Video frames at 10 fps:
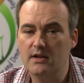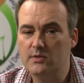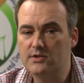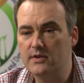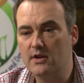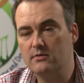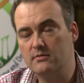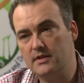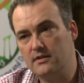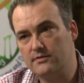which we hope will
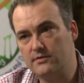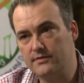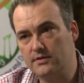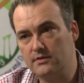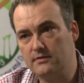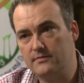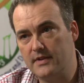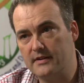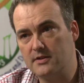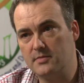be useful for
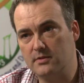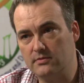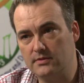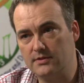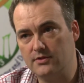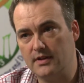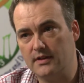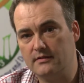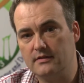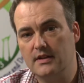various people to try
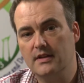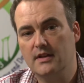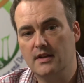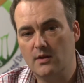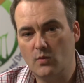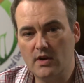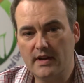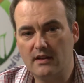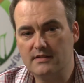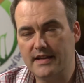and work
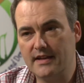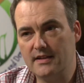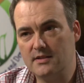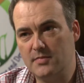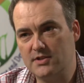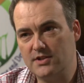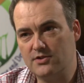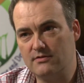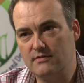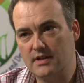out dengue's
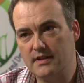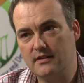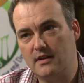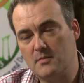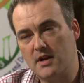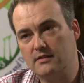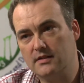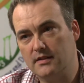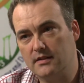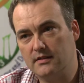position really among
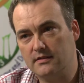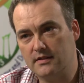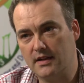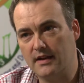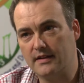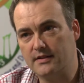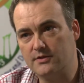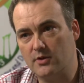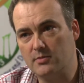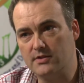the neglected
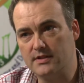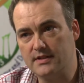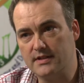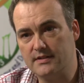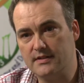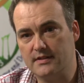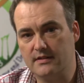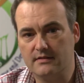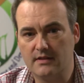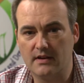tropical diseases, and
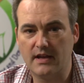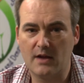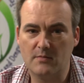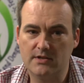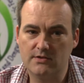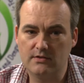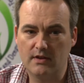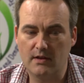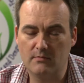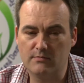kind of how much
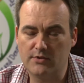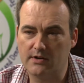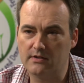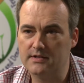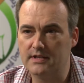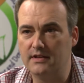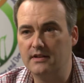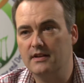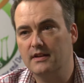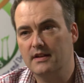priority
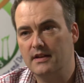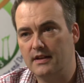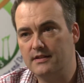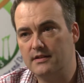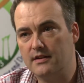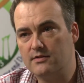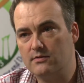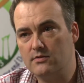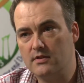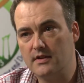international
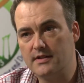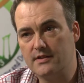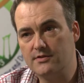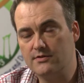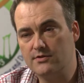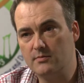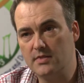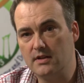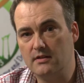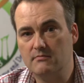organisations should
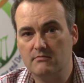be,